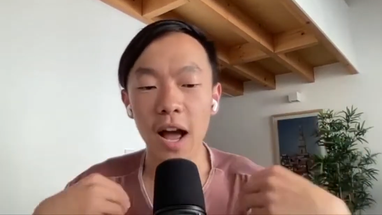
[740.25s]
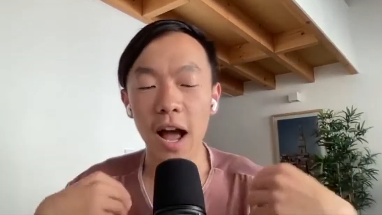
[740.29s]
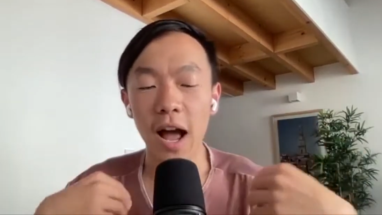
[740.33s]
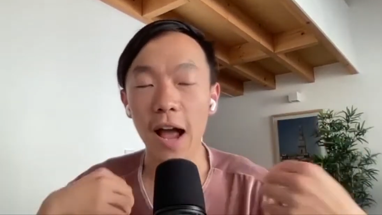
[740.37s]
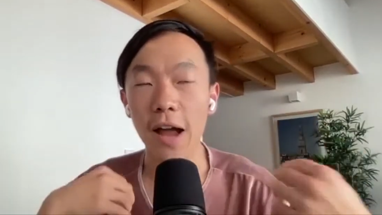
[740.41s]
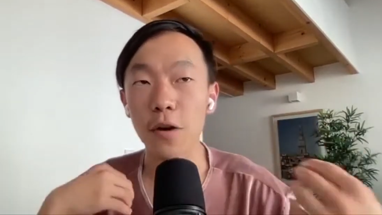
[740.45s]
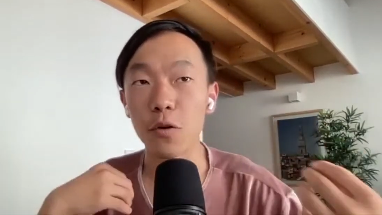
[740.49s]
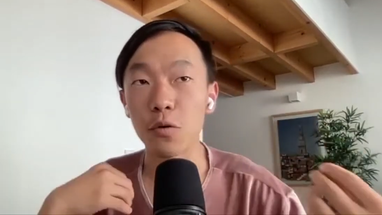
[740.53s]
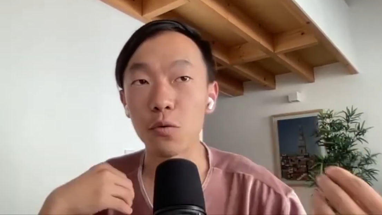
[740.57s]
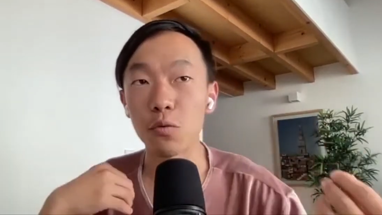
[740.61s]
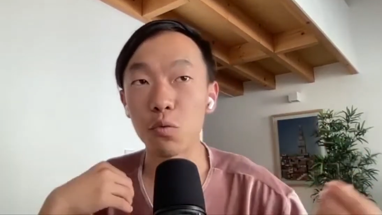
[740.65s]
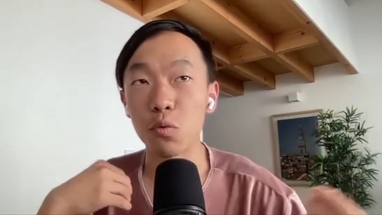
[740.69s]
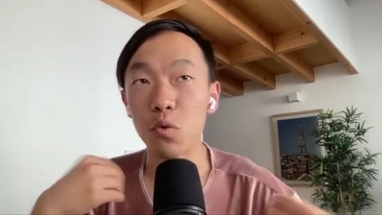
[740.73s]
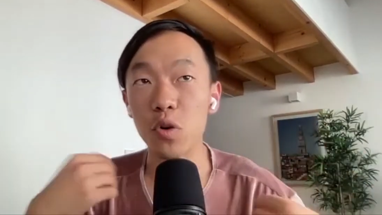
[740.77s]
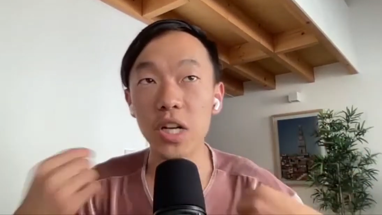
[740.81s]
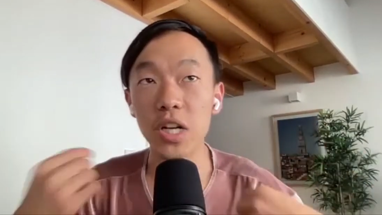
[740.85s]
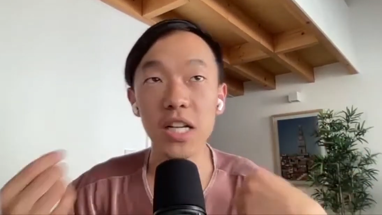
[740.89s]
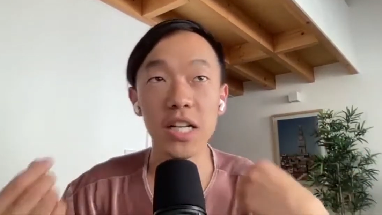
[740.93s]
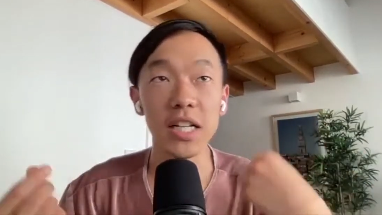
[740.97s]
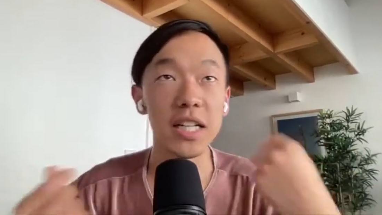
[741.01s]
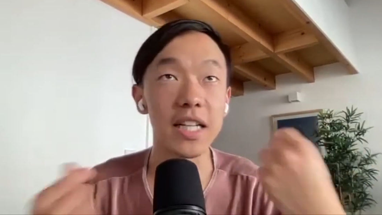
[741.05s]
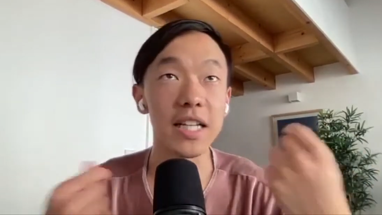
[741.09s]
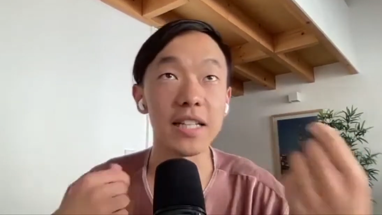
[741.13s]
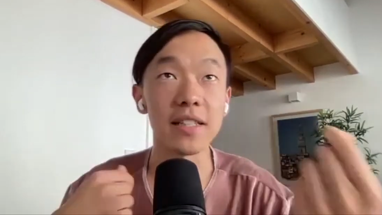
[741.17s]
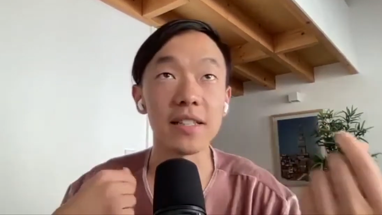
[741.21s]
I
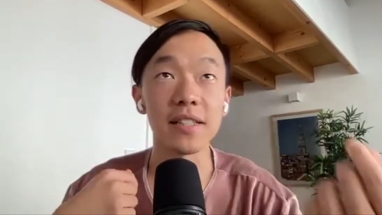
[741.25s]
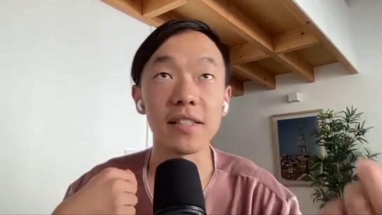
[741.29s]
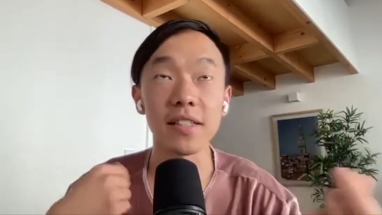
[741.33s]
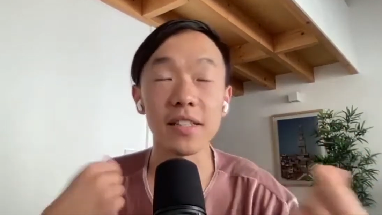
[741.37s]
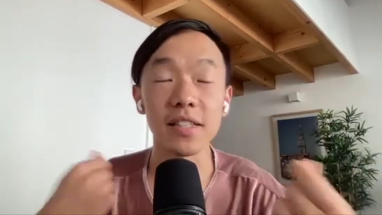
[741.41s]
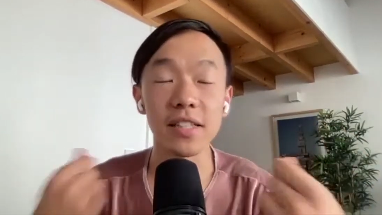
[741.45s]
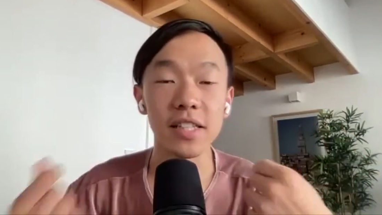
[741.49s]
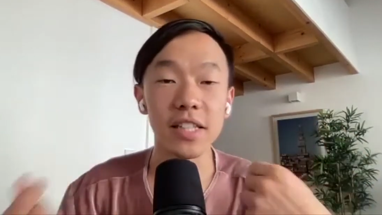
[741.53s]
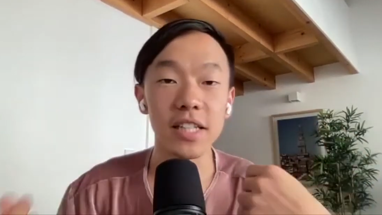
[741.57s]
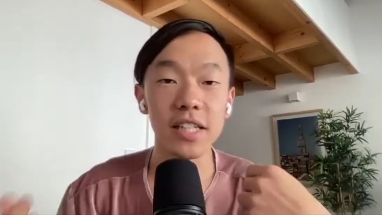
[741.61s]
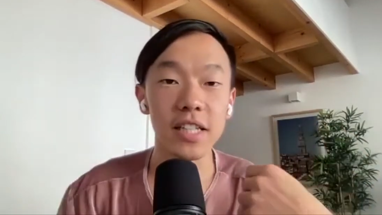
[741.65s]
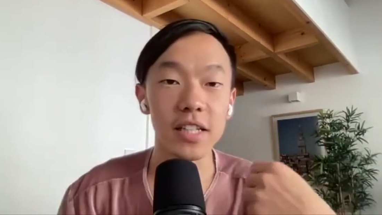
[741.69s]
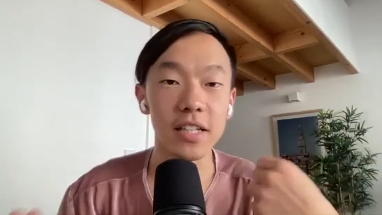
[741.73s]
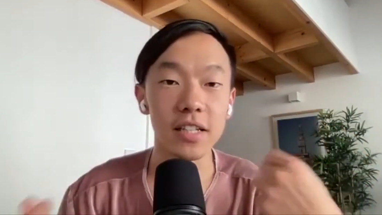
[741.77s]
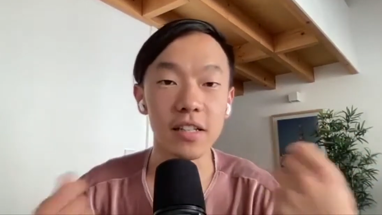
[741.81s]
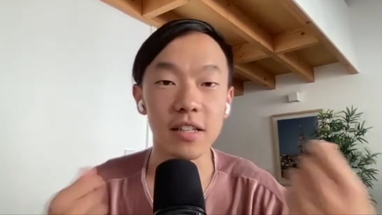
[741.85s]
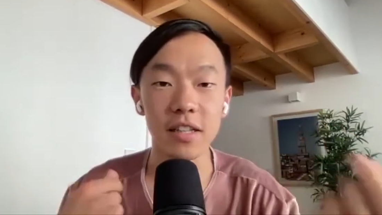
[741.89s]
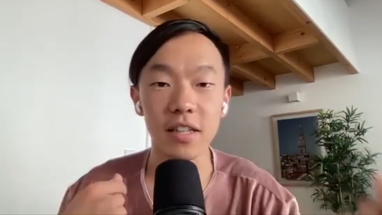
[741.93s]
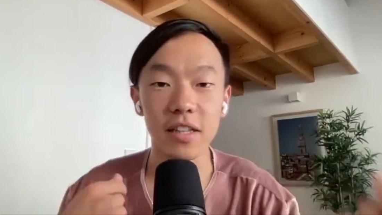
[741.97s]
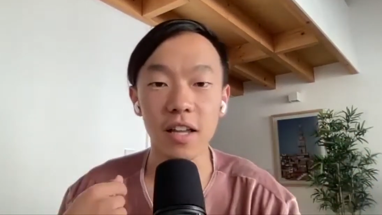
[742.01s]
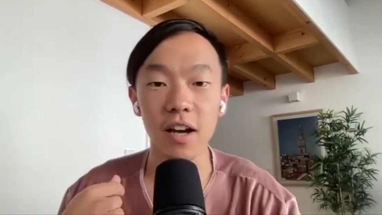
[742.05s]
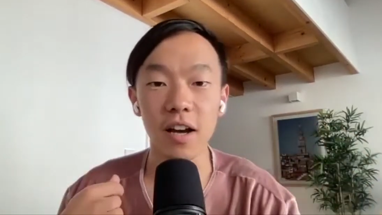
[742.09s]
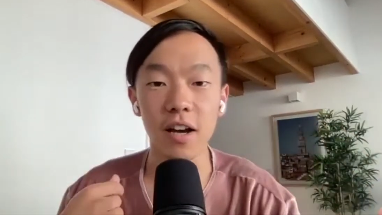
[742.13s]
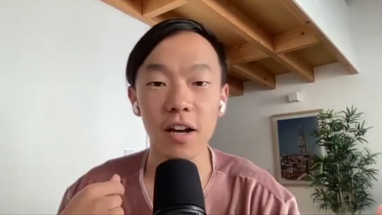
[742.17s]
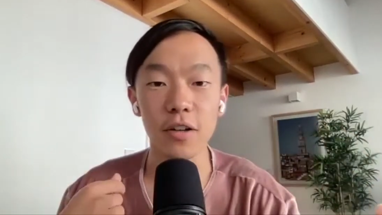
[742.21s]
really see
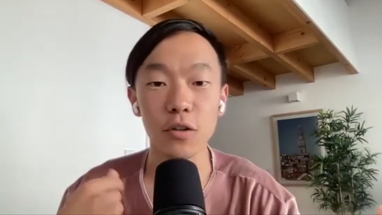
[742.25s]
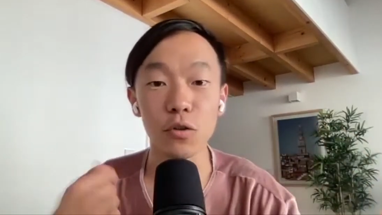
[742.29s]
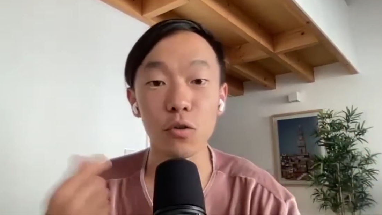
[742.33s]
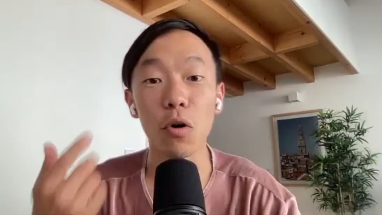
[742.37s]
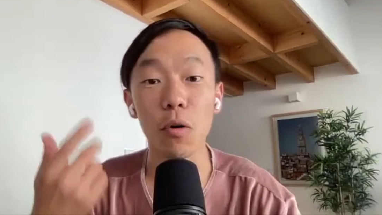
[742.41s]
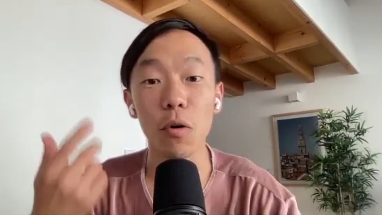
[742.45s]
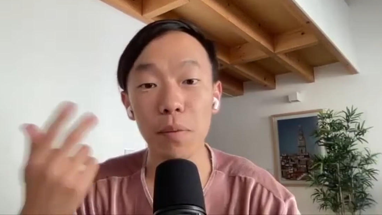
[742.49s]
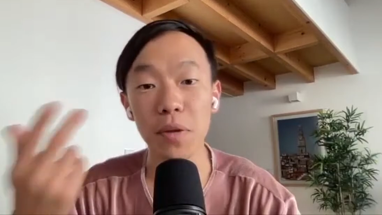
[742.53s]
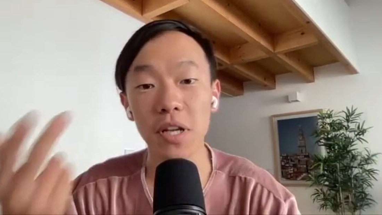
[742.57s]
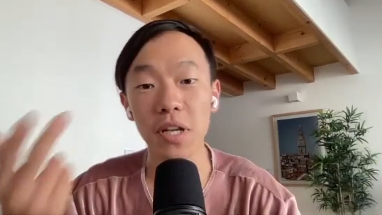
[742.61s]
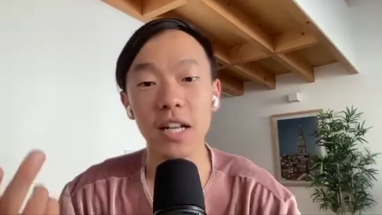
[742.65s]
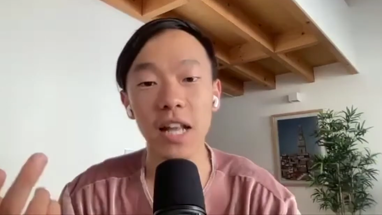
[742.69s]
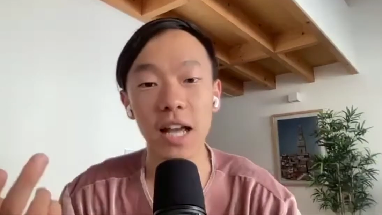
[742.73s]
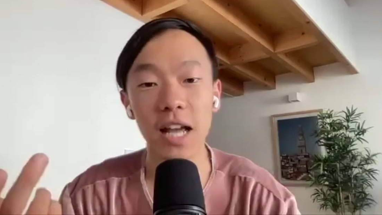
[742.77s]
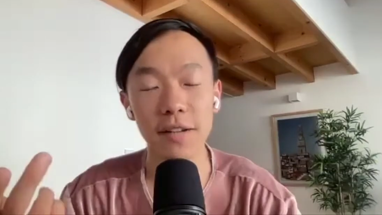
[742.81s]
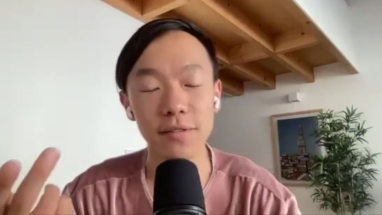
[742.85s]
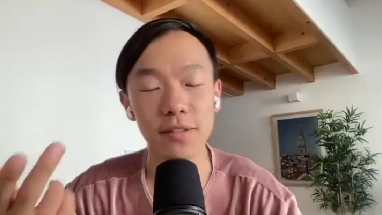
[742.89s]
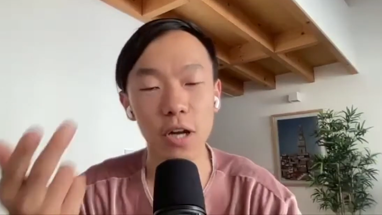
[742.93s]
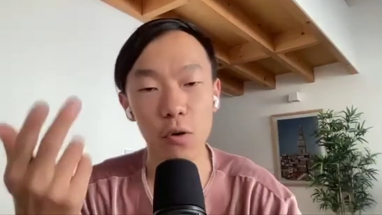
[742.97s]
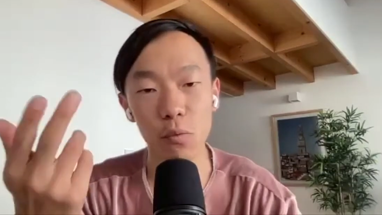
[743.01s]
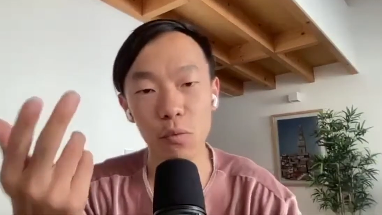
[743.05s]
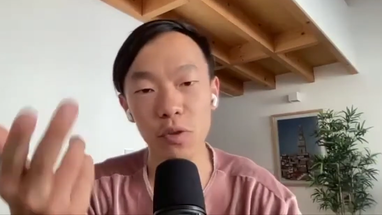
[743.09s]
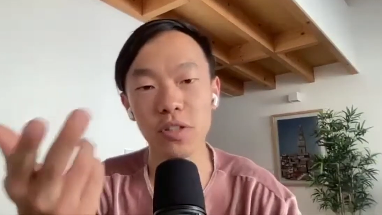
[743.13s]
the European lifestyle,